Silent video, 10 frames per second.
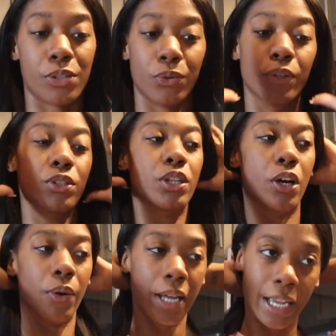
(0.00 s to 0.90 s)
school
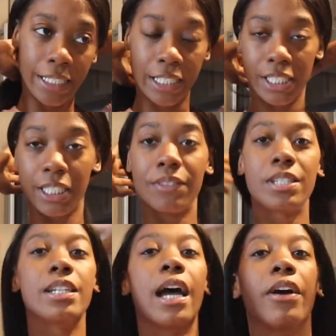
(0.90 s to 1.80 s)
so yeah she
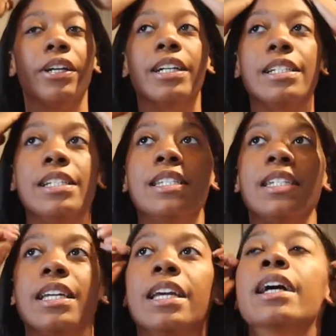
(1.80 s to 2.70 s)
lives out here in
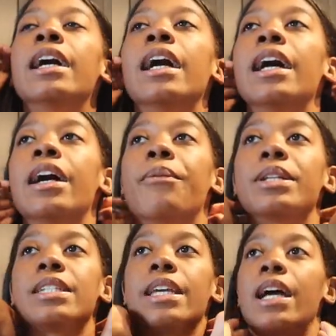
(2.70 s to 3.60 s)
dc and i
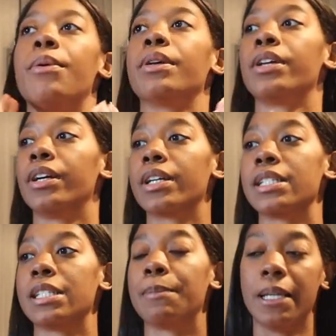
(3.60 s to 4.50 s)
wanted to hang out with her
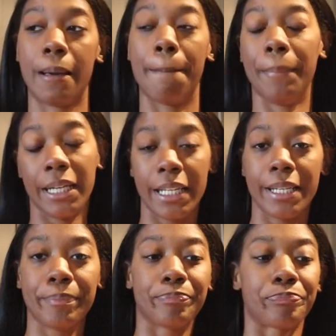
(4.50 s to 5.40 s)
because it's been a
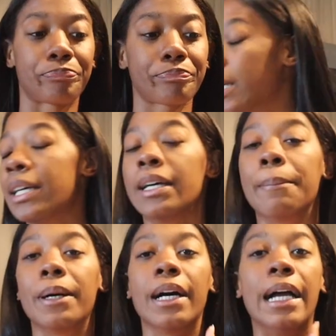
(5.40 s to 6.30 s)
minute
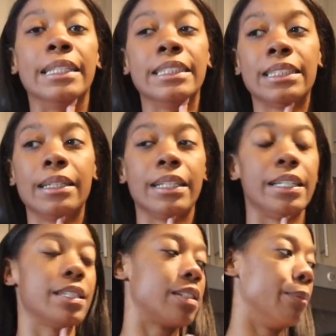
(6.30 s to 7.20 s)
but I need to
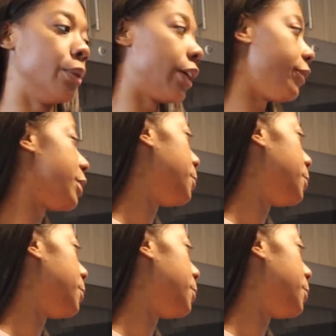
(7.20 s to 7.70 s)
eat some breakfast